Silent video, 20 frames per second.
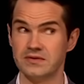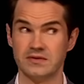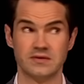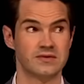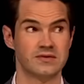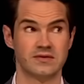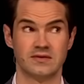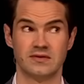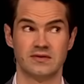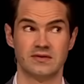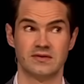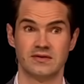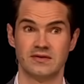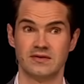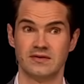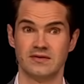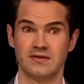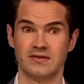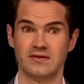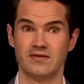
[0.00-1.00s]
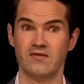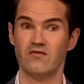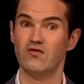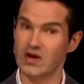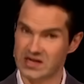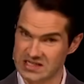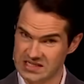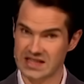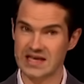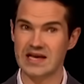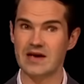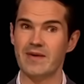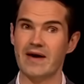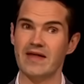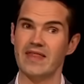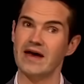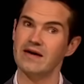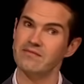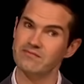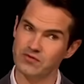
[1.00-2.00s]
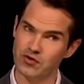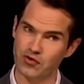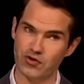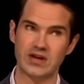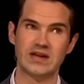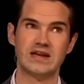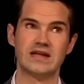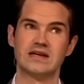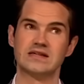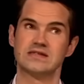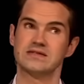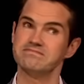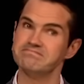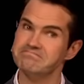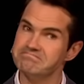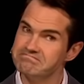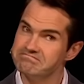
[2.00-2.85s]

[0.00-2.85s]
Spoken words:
Yeah. If you had to think about that, you're an idiot.